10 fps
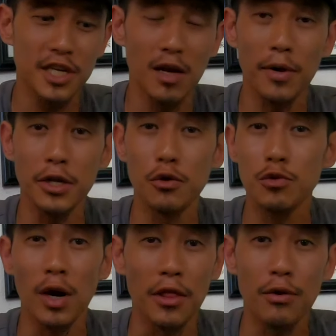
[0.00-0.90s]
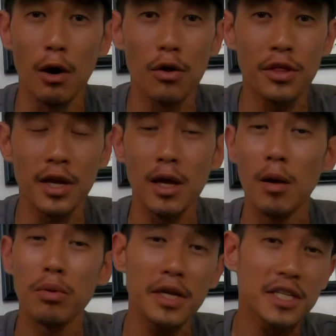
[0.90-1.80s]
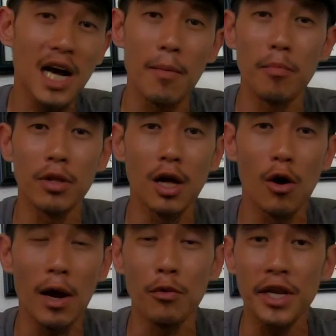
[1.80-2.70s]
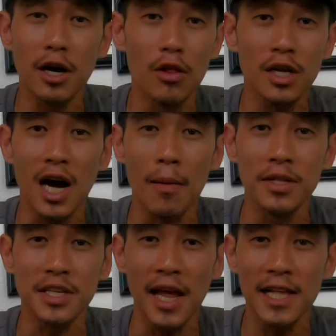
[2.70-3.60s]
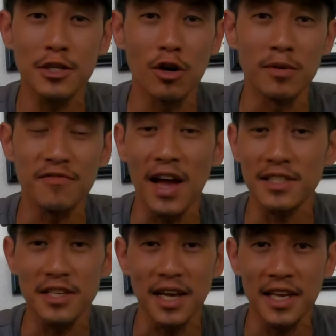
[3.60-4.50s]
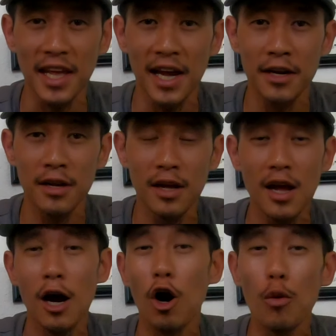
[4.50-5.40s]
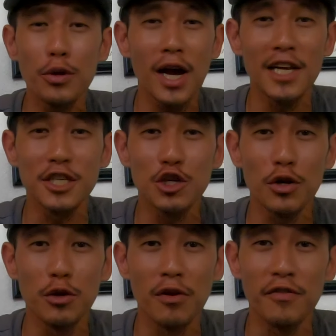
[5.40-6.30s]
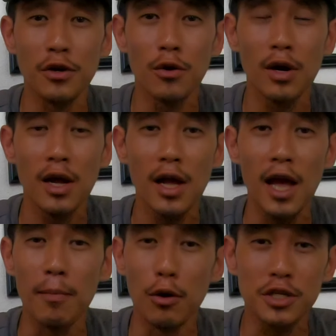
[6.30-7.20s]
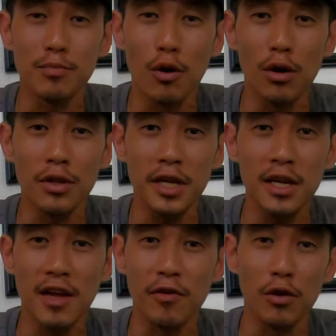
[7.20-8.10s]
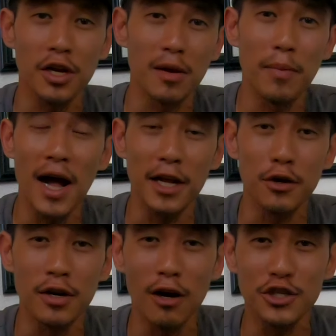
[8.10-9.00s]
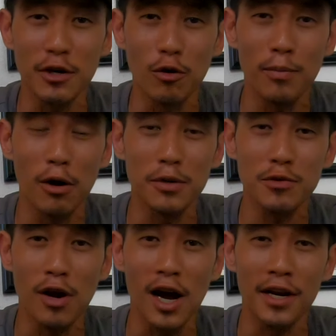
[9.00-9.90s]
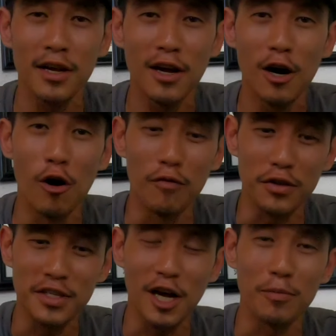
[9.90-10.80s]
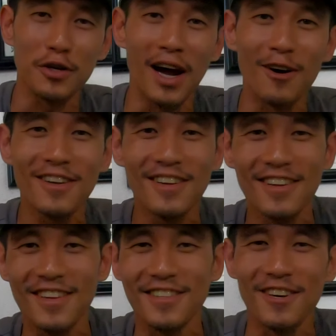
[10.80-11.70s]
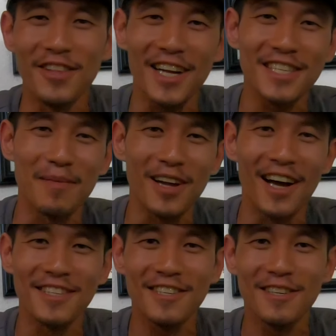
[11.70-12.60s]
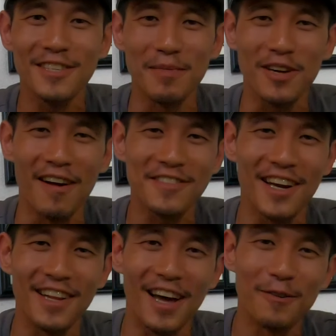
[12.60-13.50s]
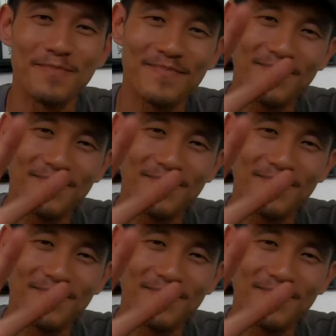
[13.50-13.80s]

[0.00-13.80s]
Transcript: setup I use, what I throw with it, please comment below. I read all the comments and answer them as fast as I can. Hope you guys enjoyed the review. And most importantly, if you're looking to buy a good all general purpose rod, hopefully this helped you out. Until next time, guys, TEAMCOFF signing out.